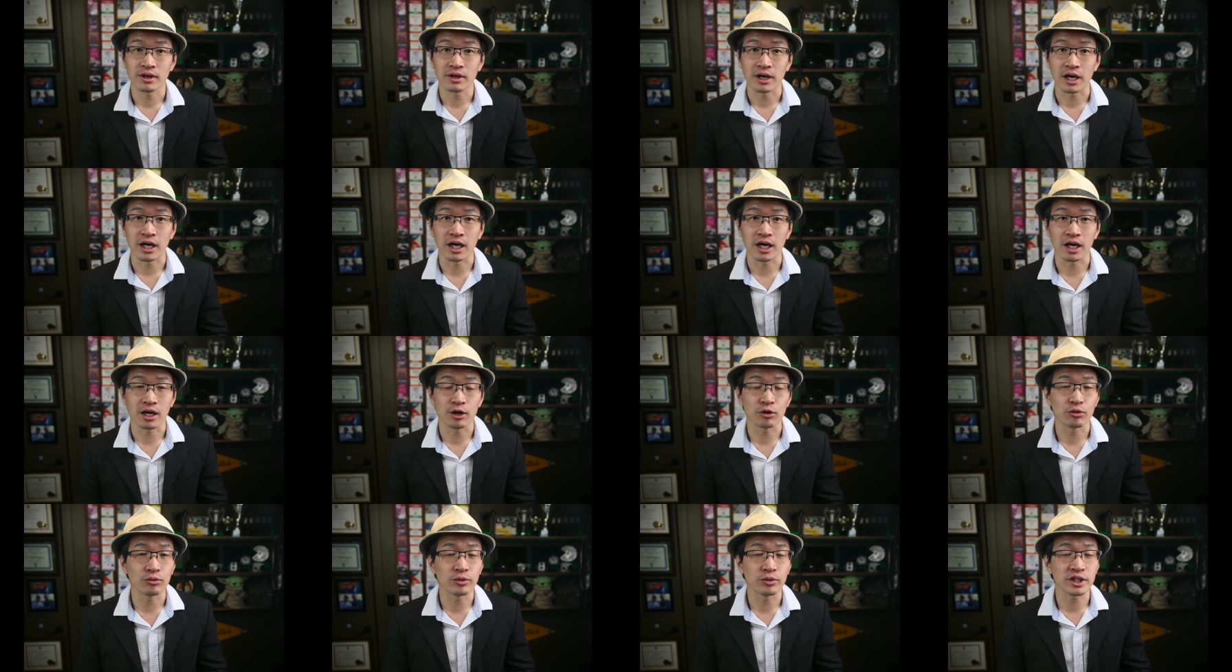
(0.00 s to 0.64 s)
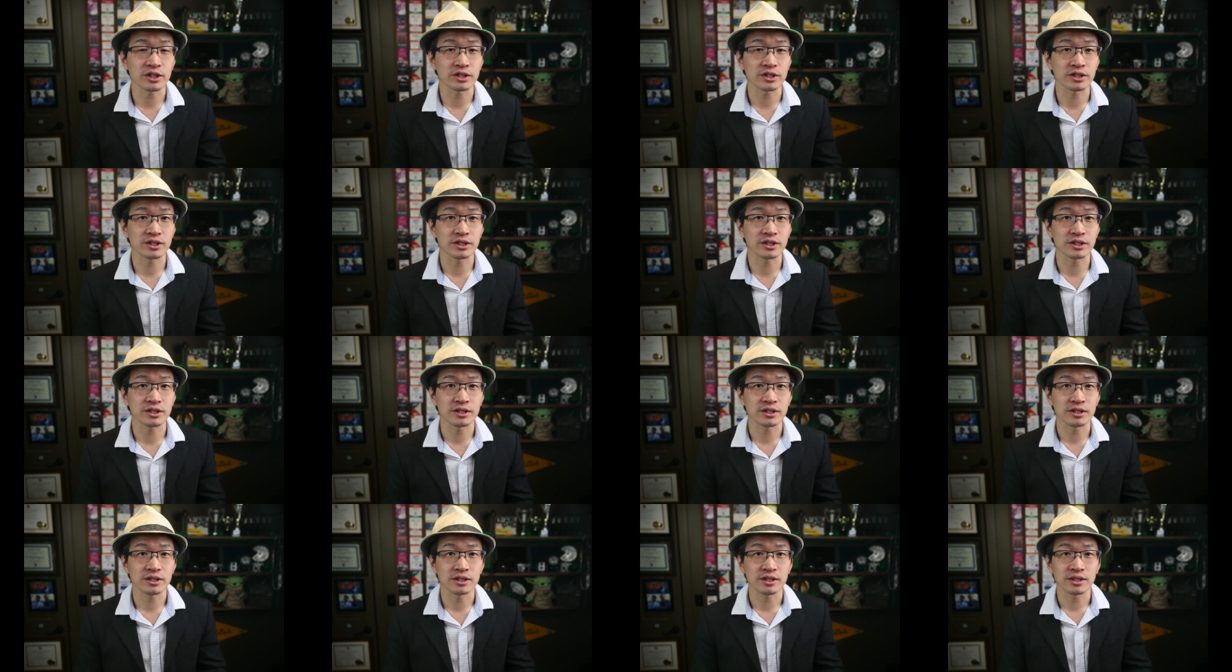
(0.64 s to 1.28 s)
Uh,
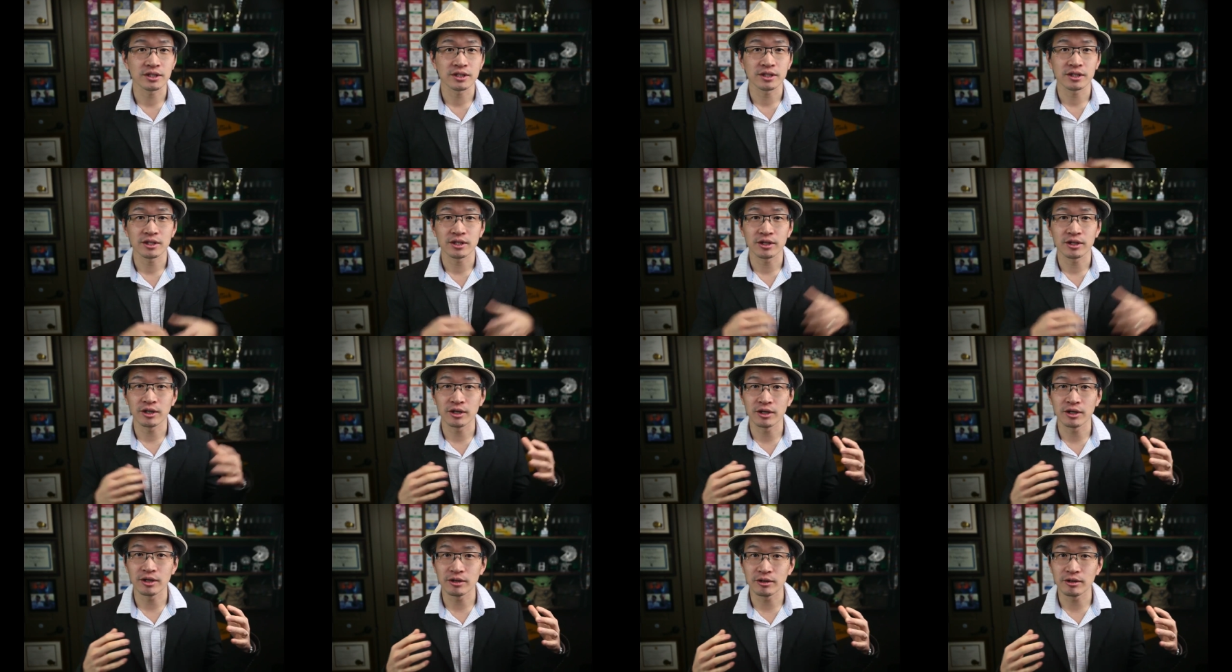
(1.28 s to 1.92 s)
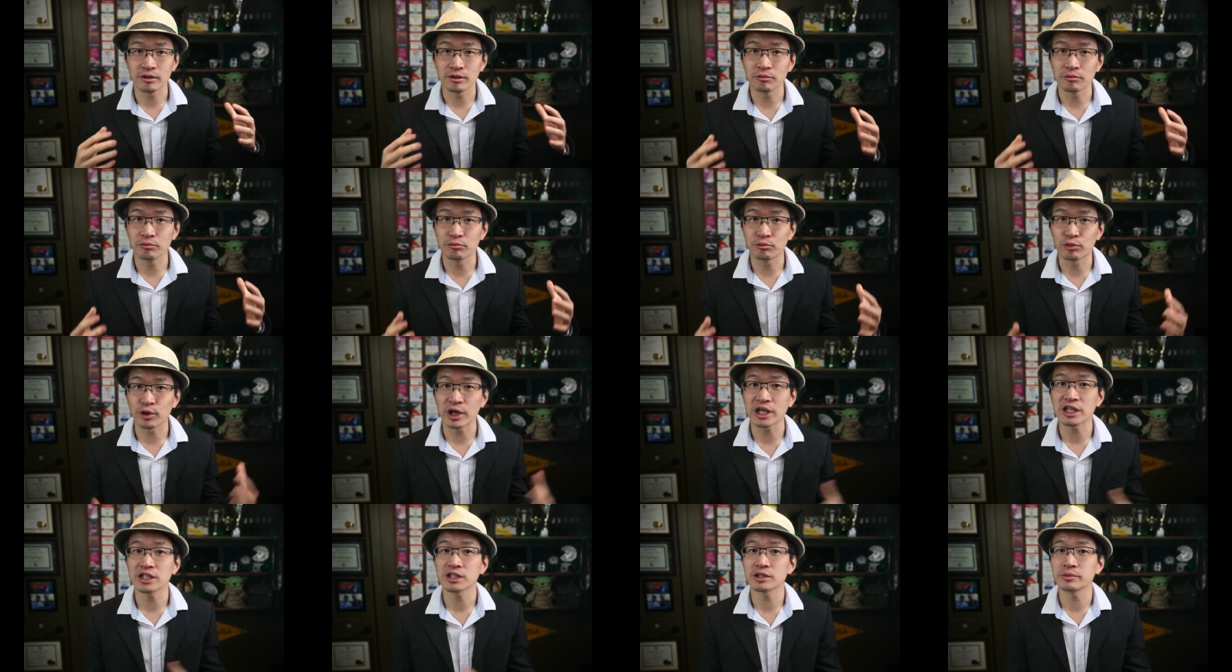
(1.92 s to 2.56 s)
which
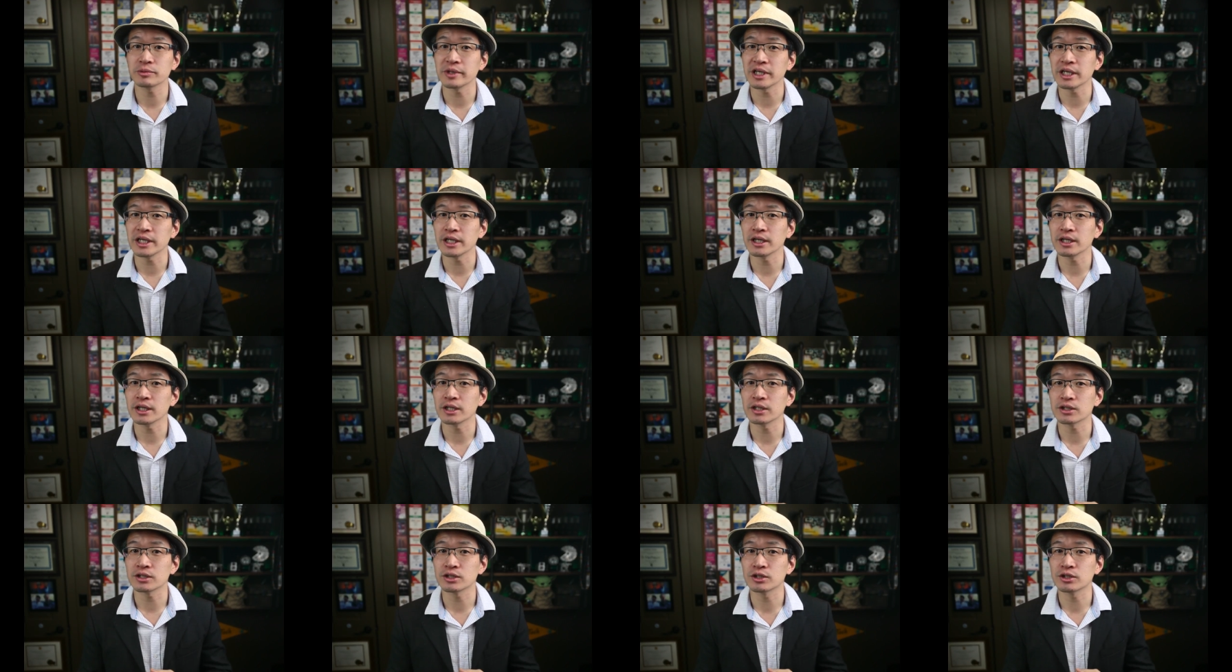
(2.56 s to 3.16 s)
brings me